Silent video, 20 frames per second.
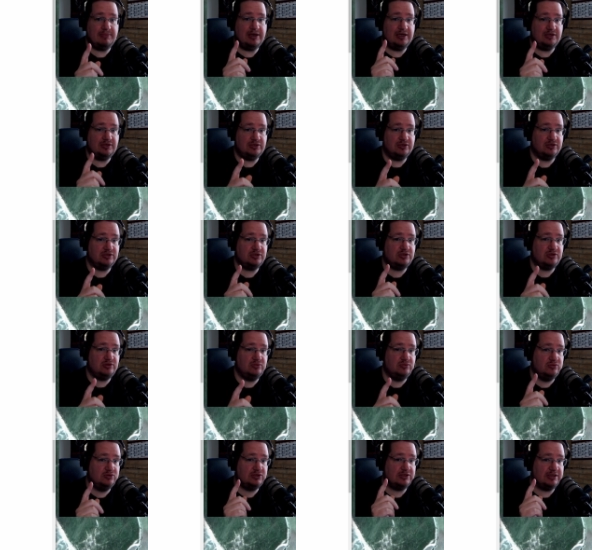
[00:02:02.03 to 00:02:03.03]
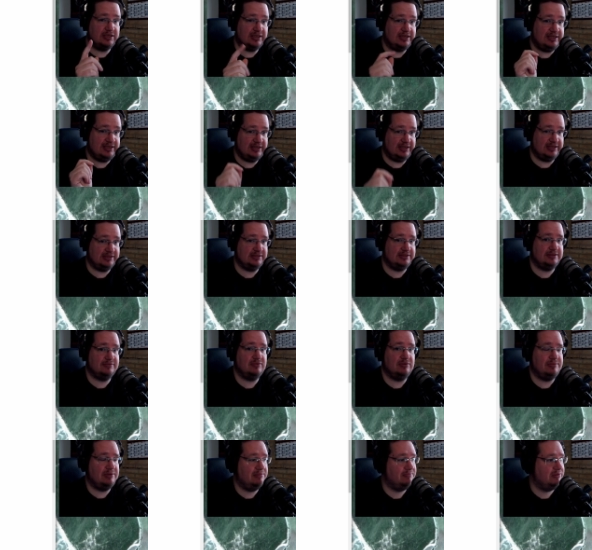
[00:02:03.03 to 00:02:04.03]
I just used Linux.
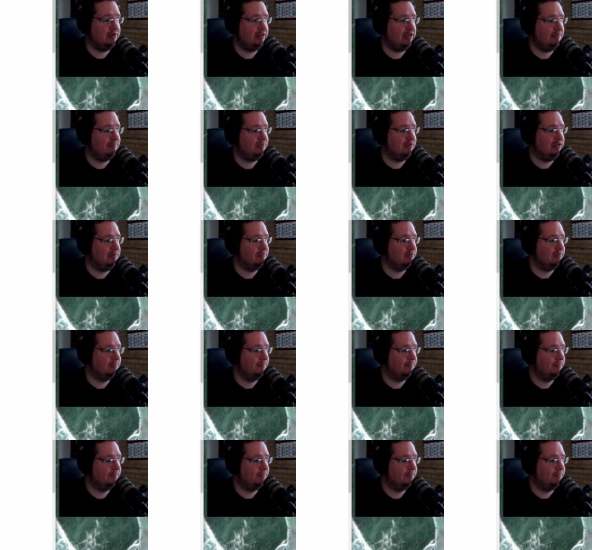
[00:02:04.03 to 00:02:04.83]
Remember that, people.